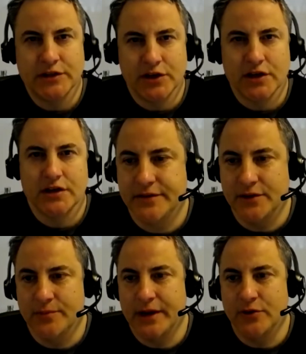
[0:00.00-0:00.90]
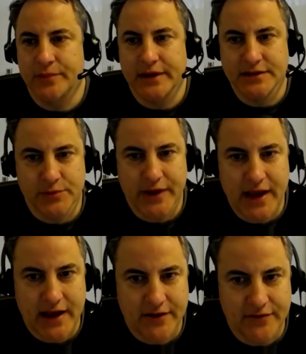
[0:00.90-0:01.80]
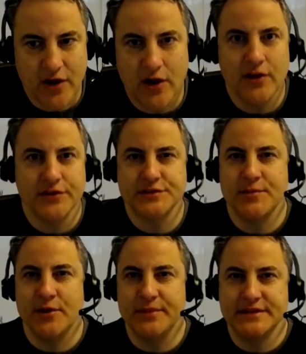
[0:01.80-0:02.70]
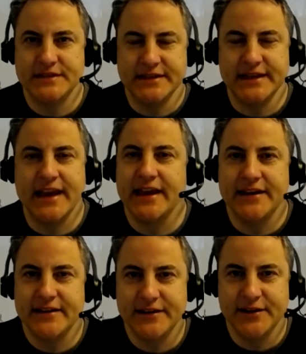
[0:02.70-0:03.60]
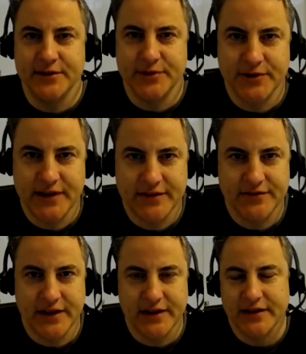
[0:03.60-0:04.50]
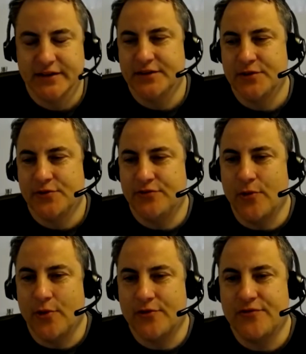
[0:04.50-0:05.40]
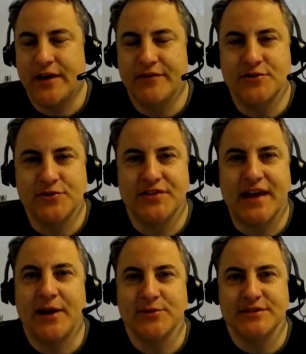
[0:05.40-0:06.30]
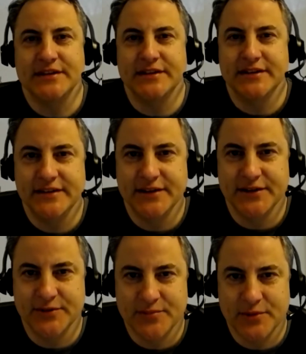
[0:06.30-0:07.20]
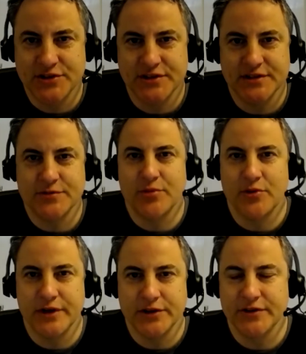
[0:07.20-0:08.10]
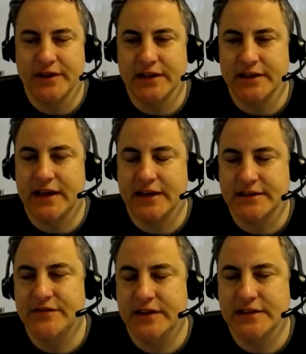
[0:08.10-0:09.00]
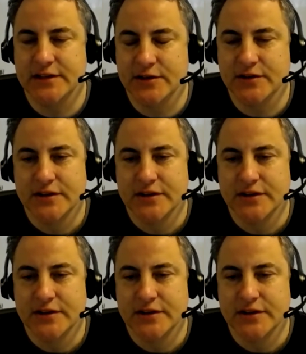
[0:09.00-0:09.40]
look. You know, by no means do we have all the small business in Canada. You know, we don't have like 400,000 or 500,000, merchants reporting their daily activities here,